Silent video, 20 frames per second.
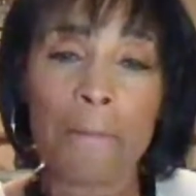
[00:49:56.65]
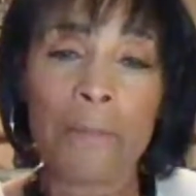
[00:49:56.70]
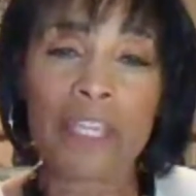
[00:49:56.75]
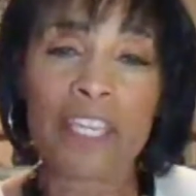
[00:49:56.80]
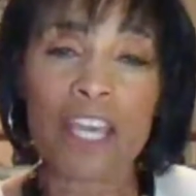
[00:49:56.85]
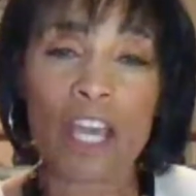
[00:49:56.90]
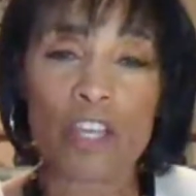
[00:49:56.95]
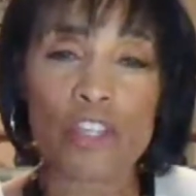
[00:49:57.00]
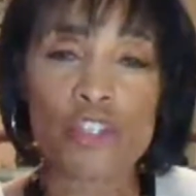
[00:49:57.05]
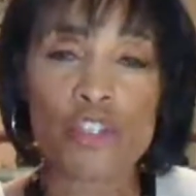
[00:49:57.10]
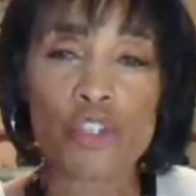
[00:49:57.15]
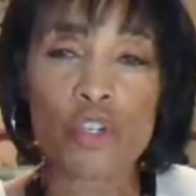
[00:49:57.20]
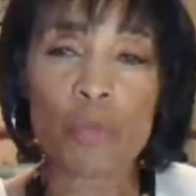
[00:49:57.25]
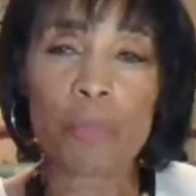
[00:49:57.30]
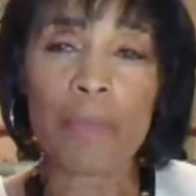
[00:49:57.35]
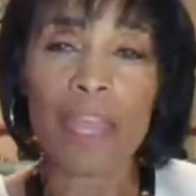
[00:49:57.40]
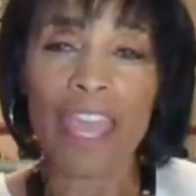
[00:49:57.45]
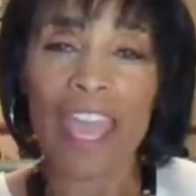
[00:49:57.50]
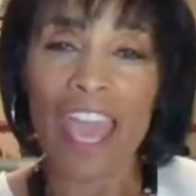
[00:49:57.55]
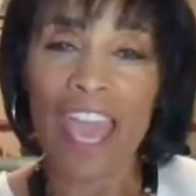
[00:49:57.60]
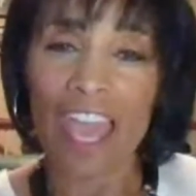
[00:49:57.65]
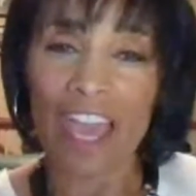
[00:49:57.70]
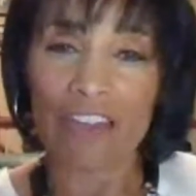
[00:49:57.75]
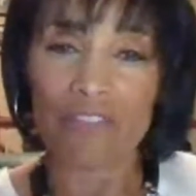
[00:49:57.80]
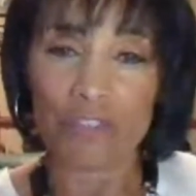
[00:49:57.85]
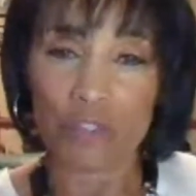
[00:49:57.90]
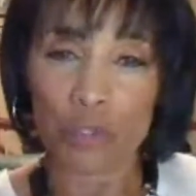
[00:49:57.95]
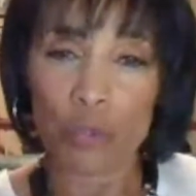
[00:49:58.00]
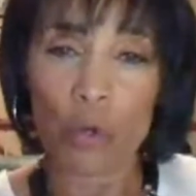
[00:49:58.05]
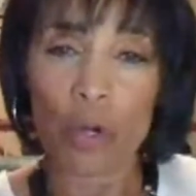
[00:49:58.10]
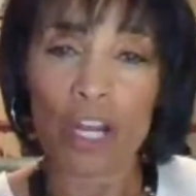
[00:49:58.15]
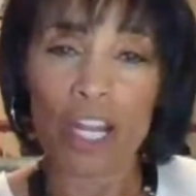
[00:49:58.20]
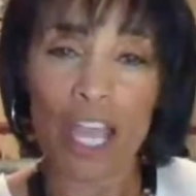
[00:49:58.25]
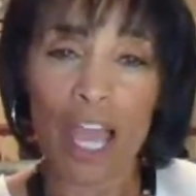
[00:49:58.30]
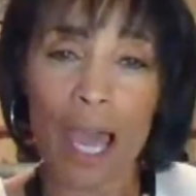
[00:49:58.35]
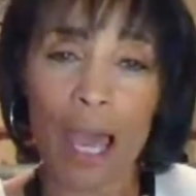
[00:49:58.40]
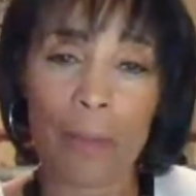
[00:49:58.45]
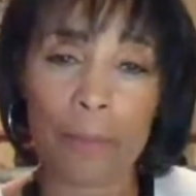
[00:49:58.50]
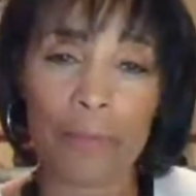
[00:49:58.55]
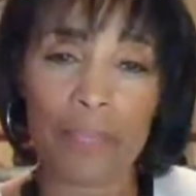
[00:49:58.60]
because you may have your
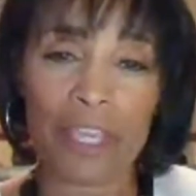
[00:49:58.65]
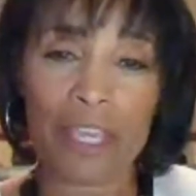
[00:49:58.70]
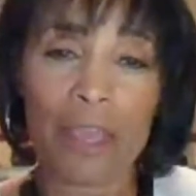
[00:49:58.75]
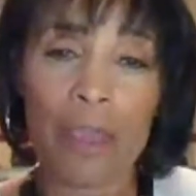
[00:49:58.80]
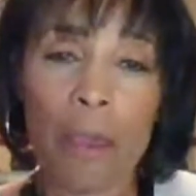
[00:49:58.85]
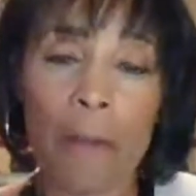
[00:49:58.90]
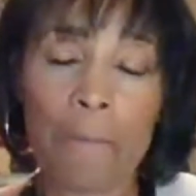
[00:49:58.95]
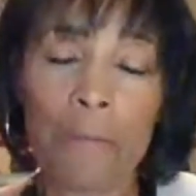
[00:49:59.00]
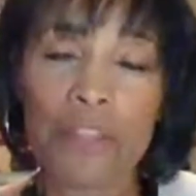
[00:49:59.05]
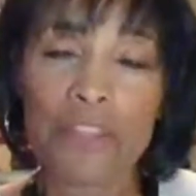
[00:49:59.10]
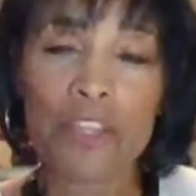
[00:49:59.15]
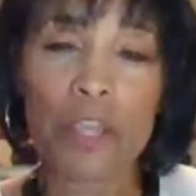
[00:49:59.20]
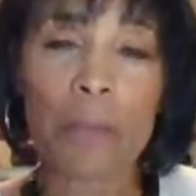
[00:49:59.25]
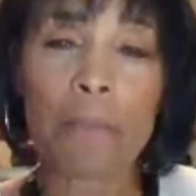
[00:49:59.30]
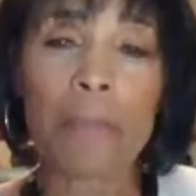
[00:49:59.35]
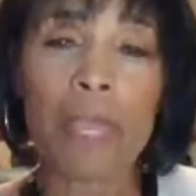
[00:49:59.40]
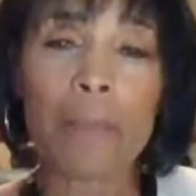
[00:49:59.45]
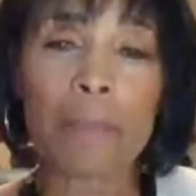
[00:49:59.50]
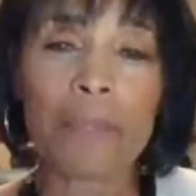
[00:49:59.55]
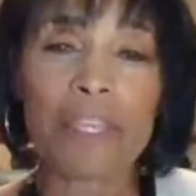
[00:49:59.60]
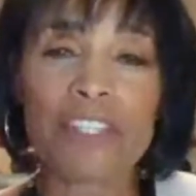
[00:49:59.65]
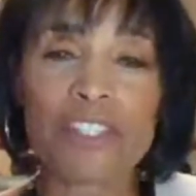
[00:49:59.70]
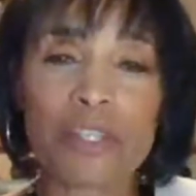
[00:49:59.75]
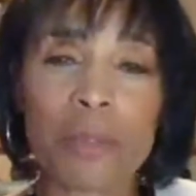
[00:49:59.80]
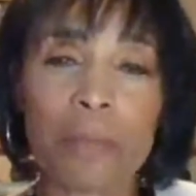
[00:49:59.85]
copy, but there may be